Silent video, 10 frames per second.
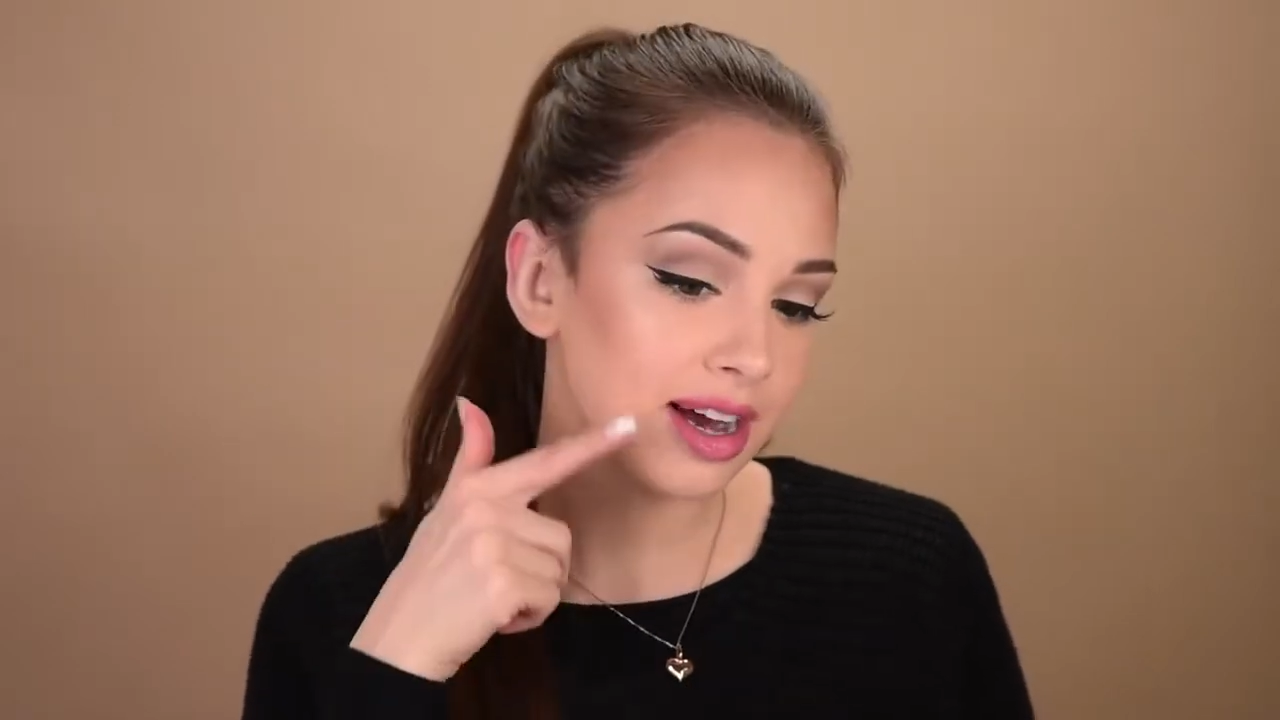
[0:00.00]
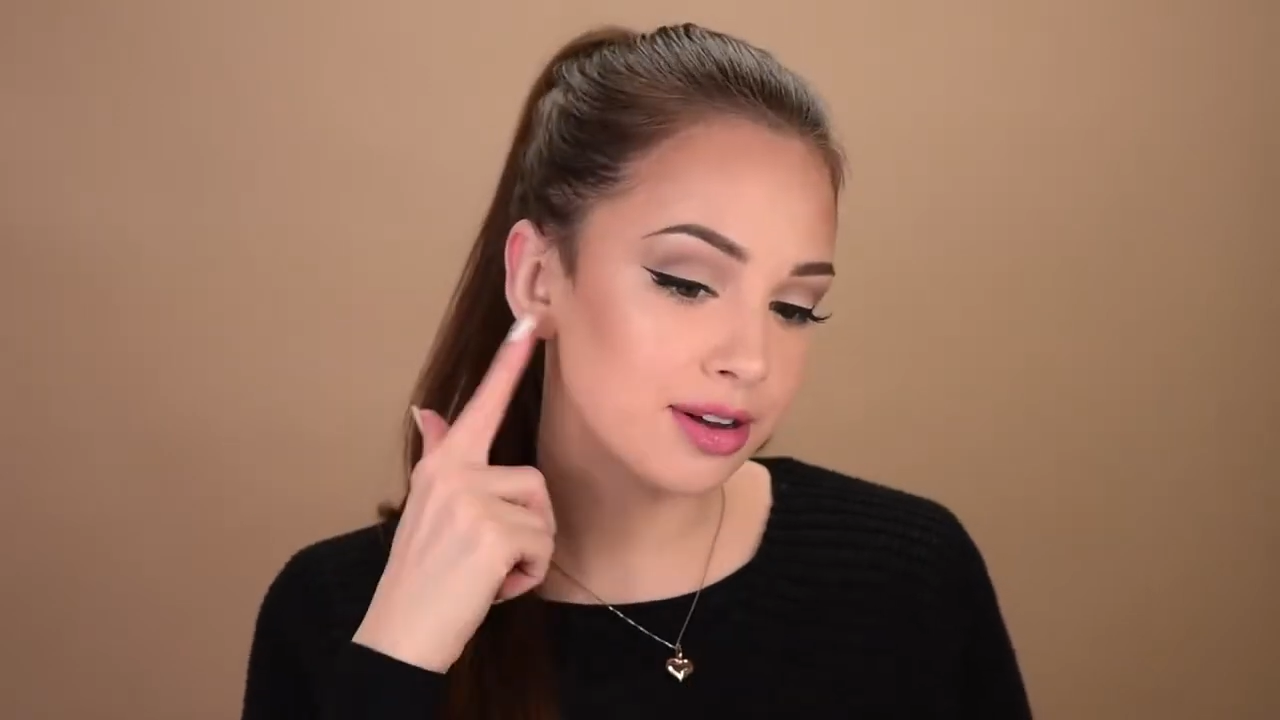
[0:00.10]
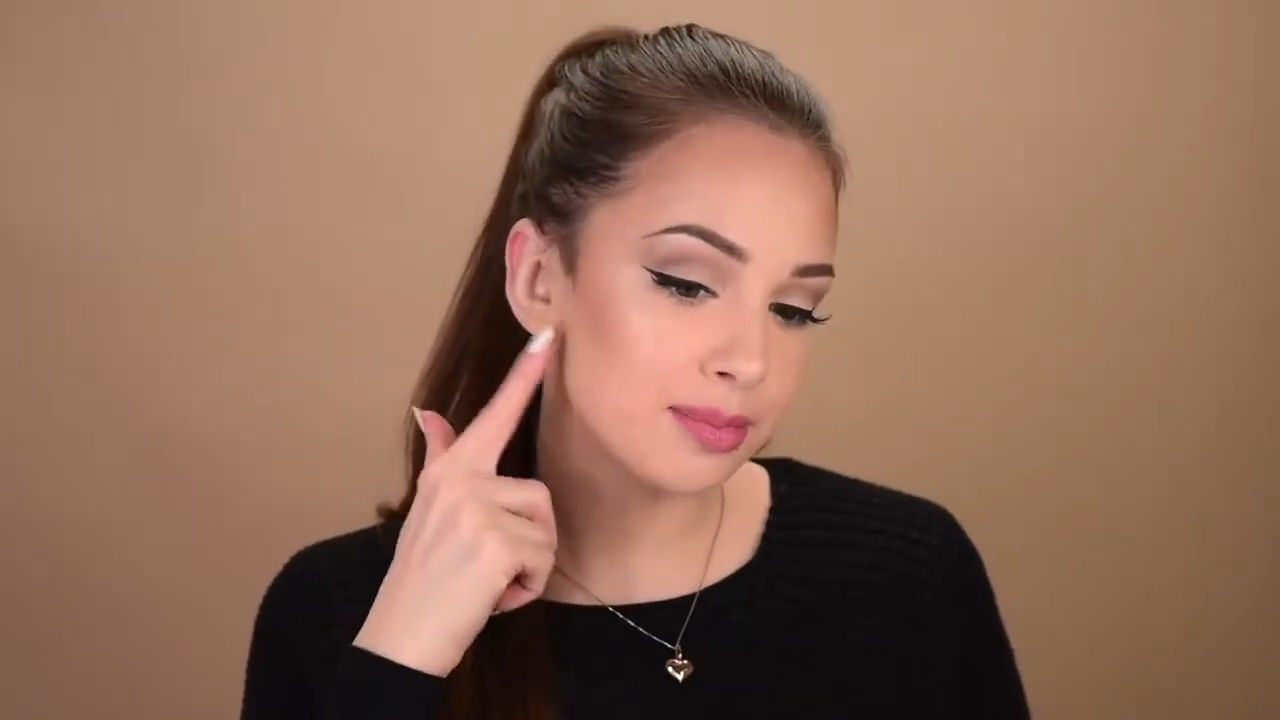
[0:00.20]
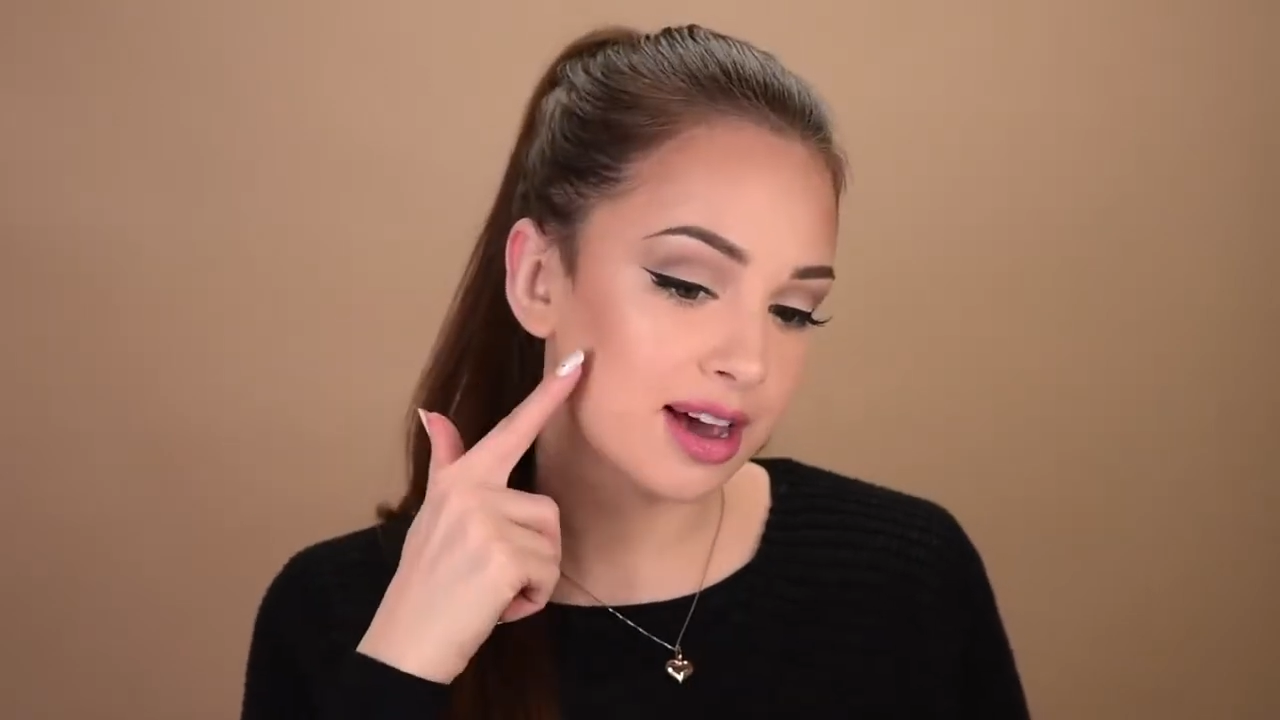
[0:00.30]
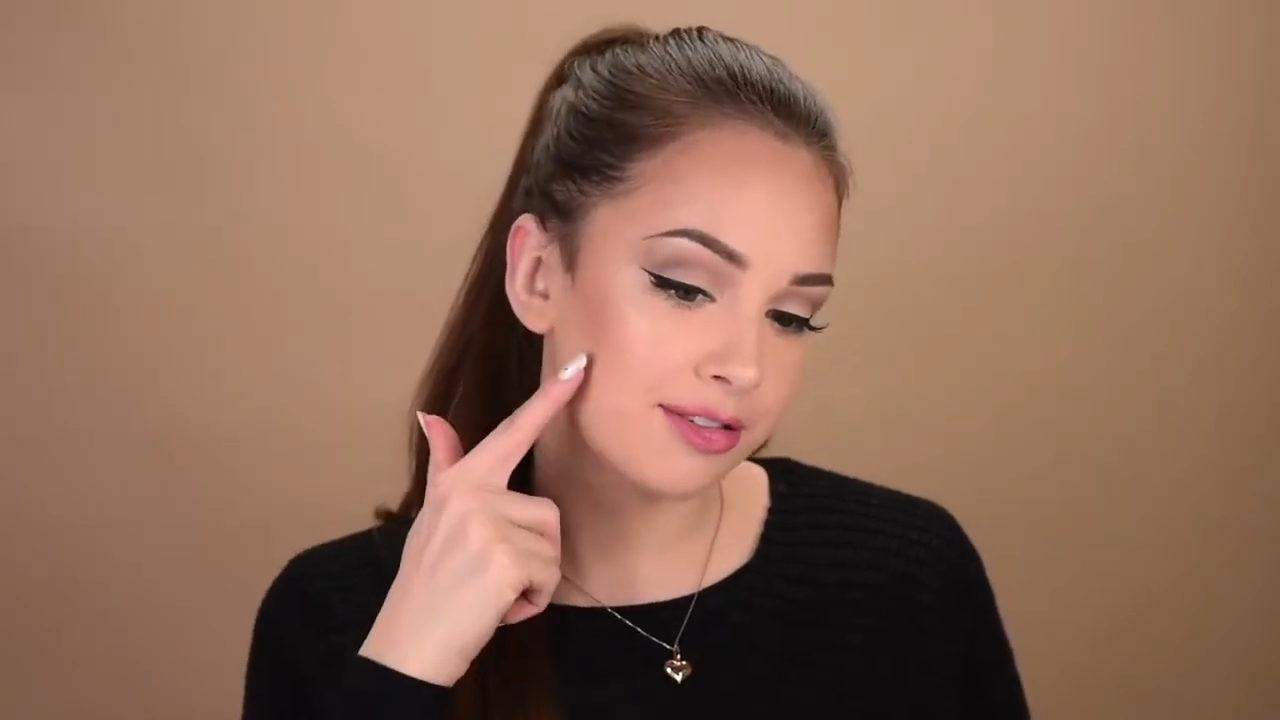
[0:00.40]
now
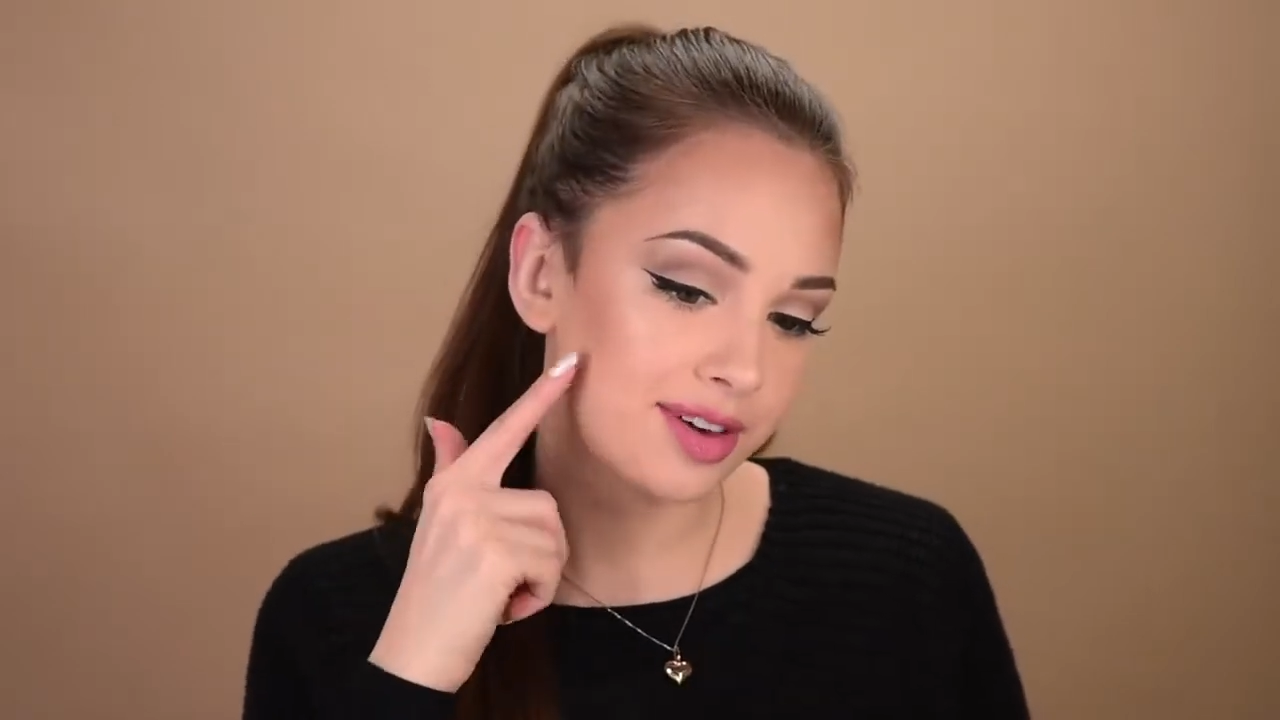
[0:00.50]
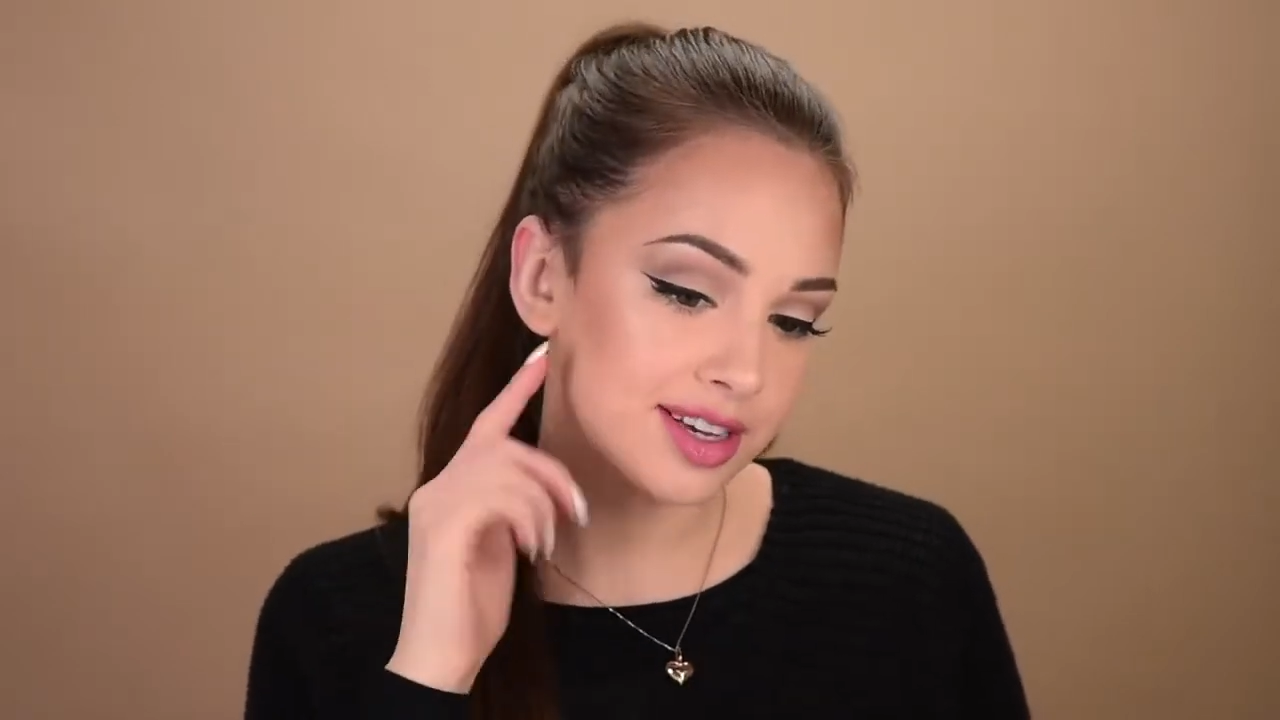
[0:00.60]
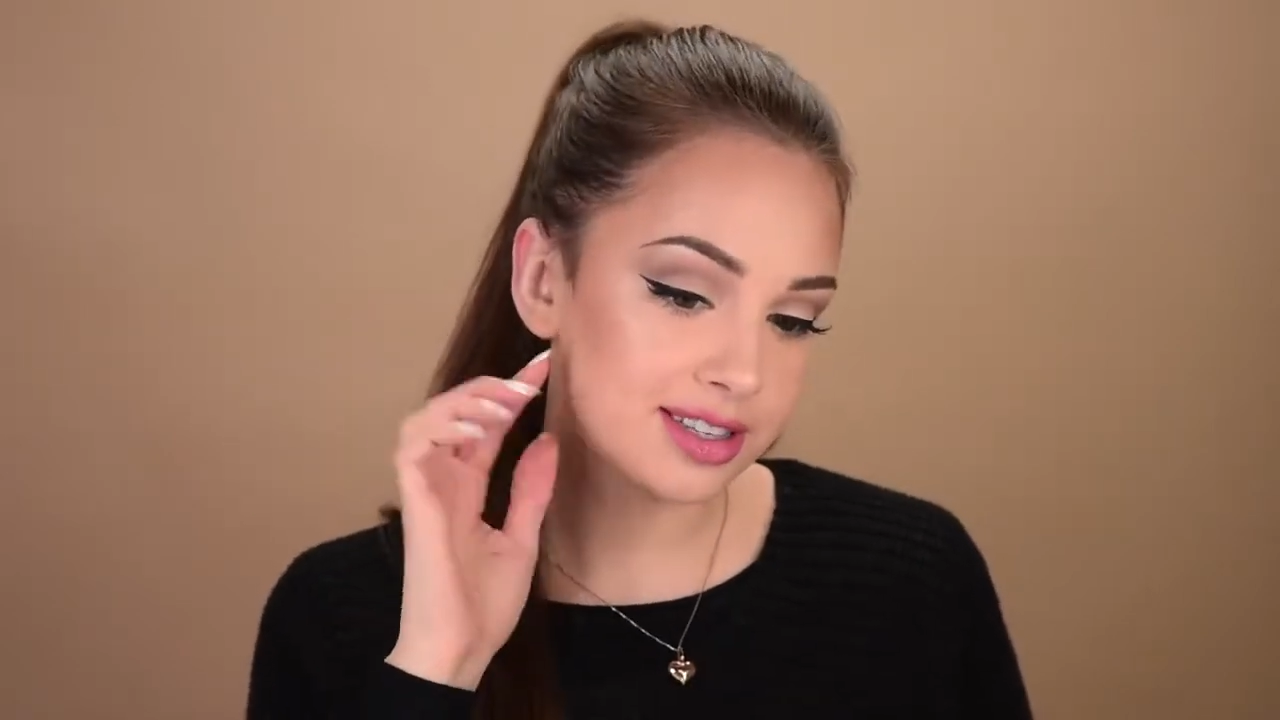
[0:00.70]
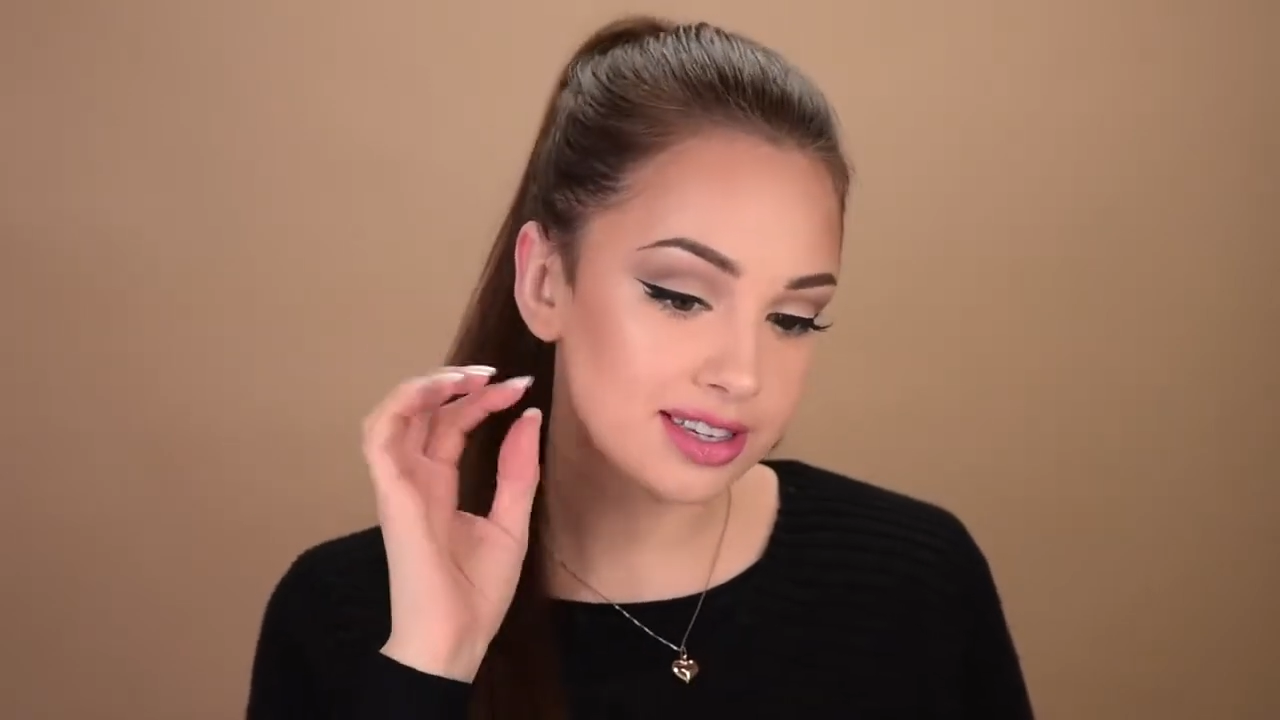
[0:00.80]
on my face.